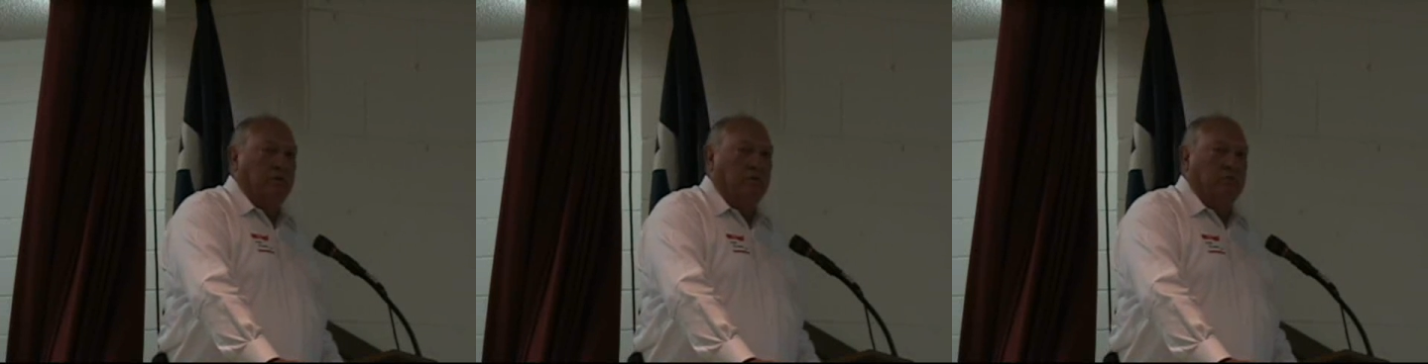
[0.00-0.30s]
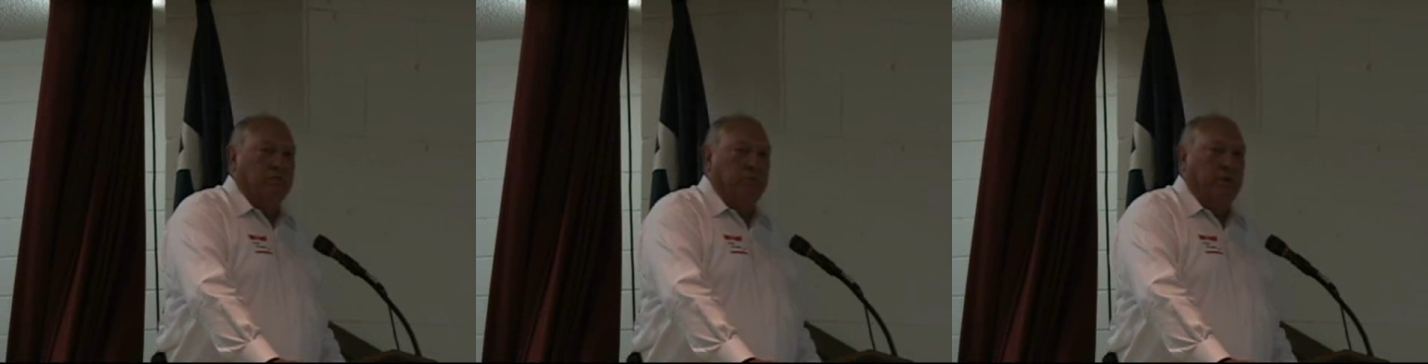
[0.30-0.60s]
But
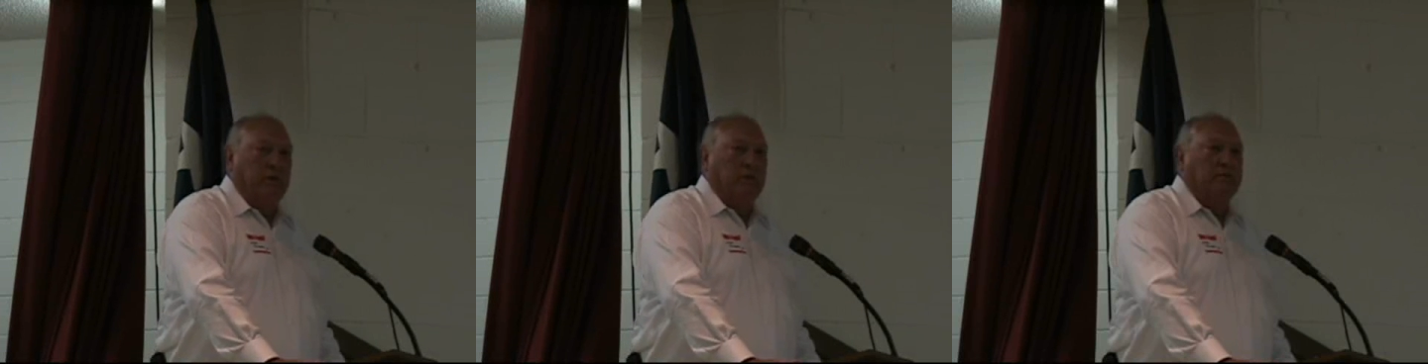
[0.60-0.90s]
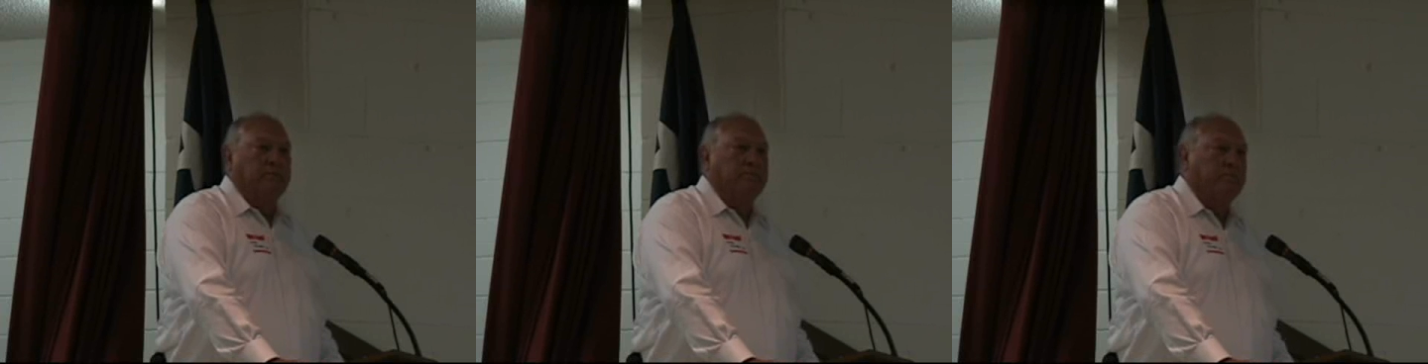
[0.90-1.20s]
she said, I
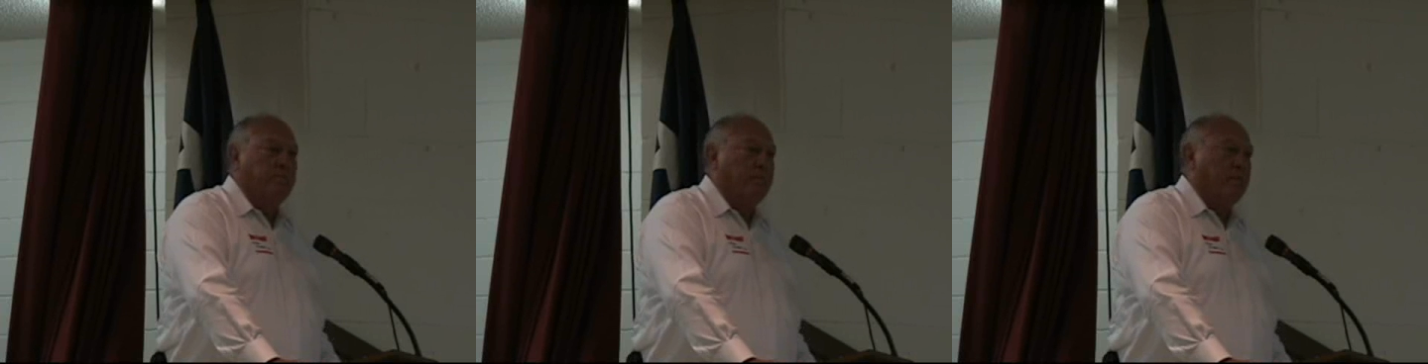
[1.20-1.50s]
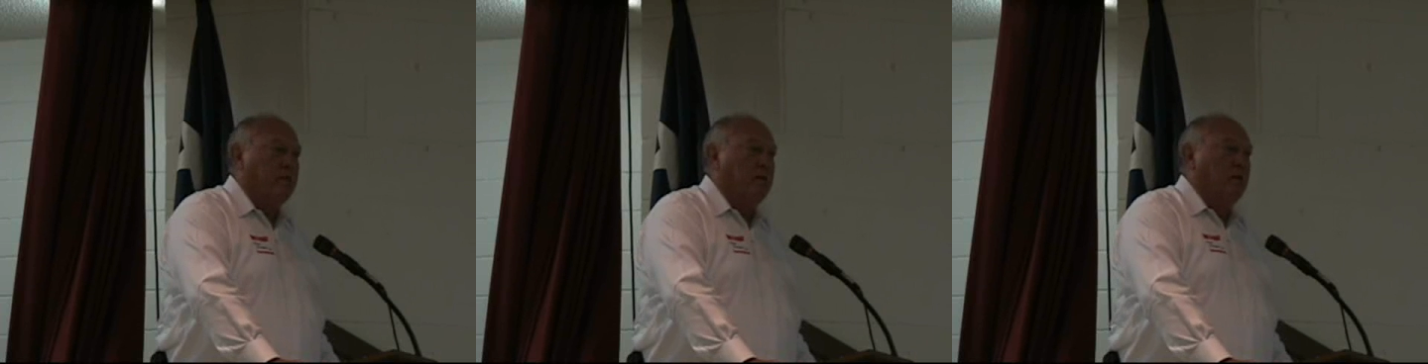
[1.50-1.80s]
just have too much
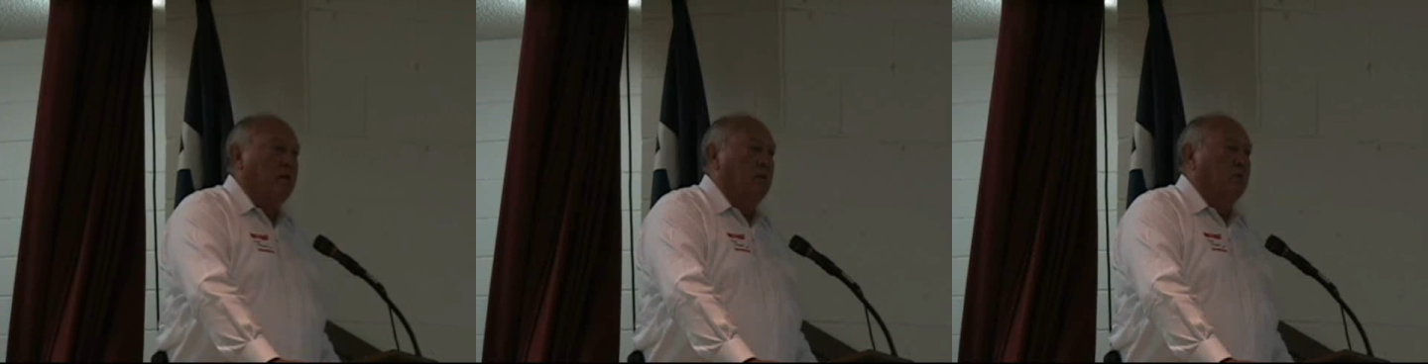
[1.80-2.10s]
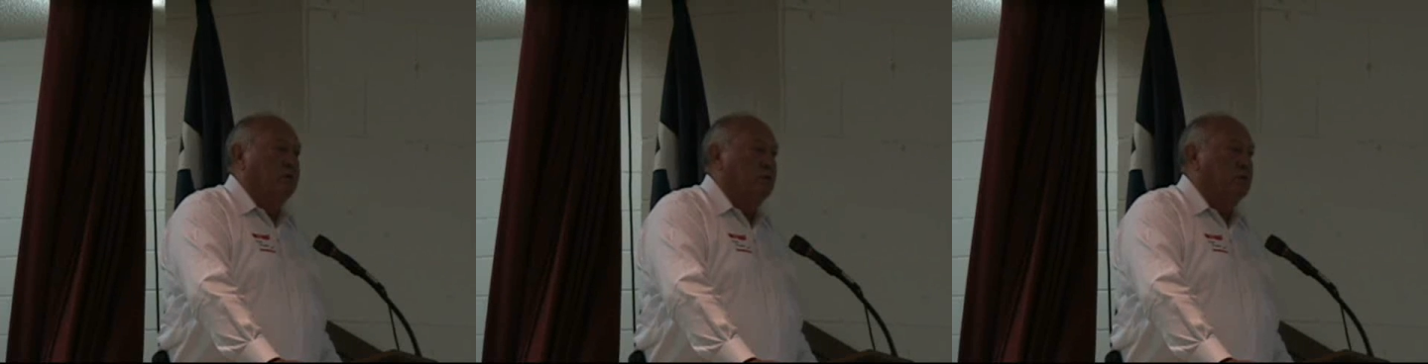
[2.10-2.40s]
respect for
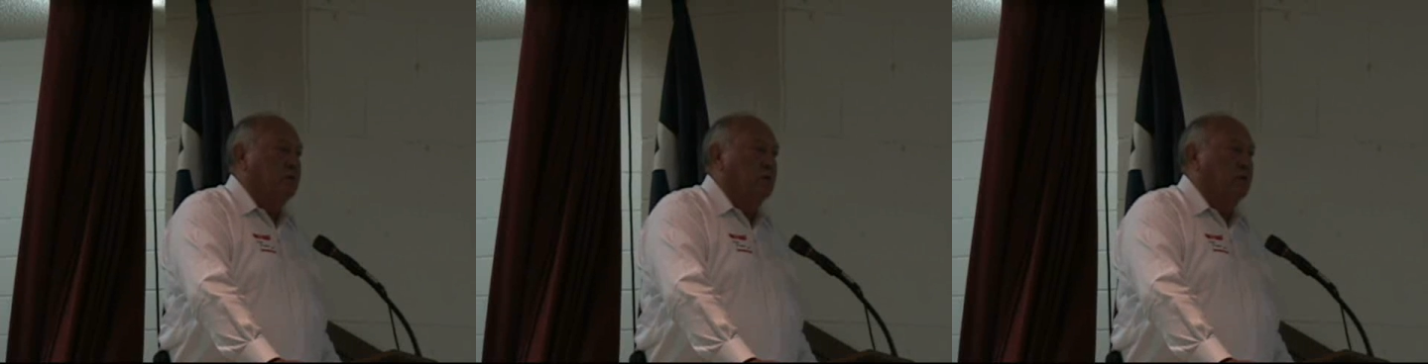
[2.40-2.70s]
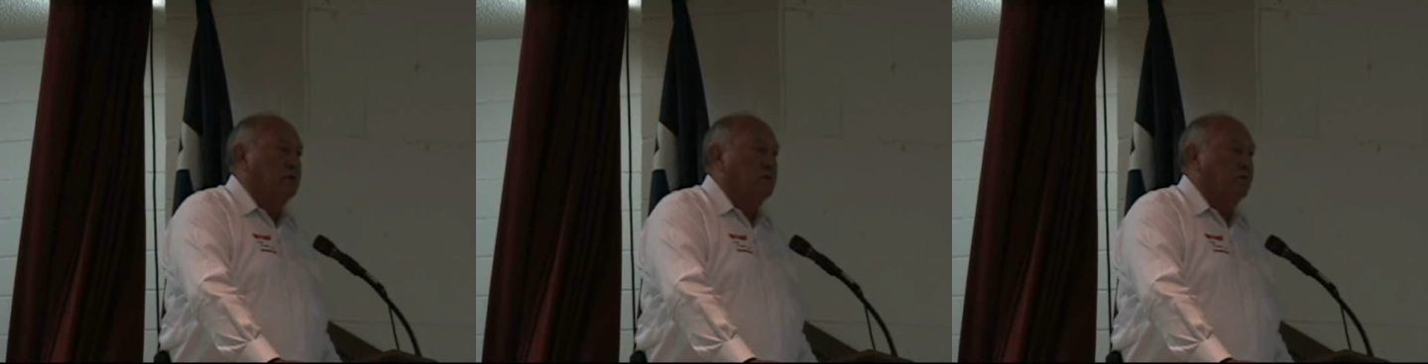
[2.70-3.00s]
them,
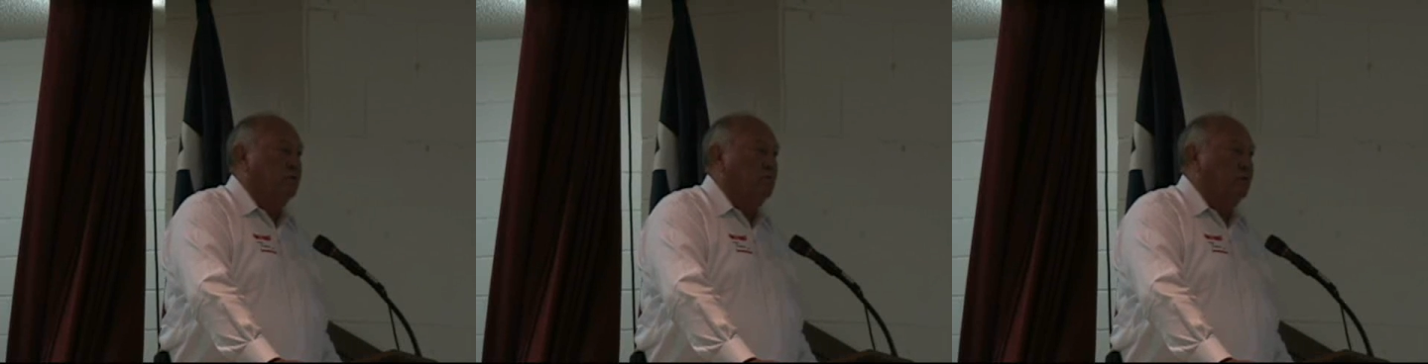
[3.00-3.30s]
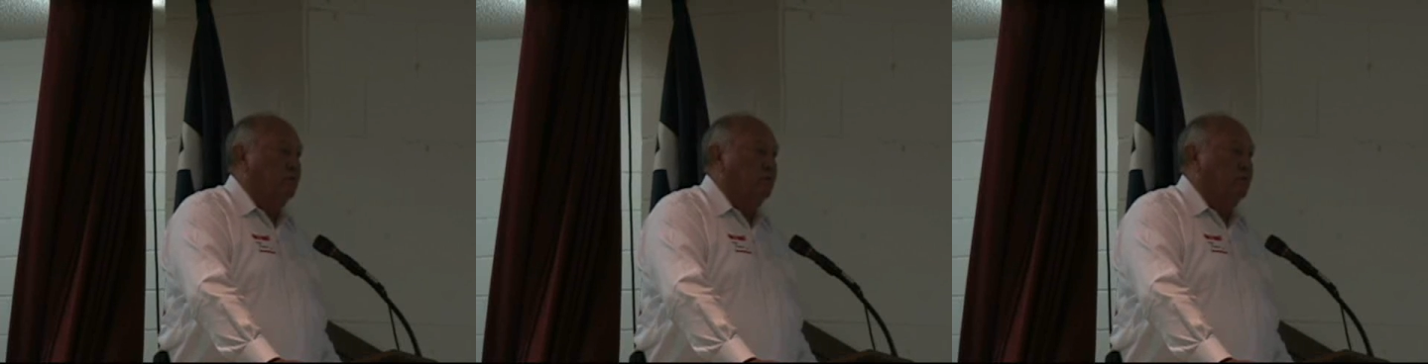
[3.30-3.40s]
and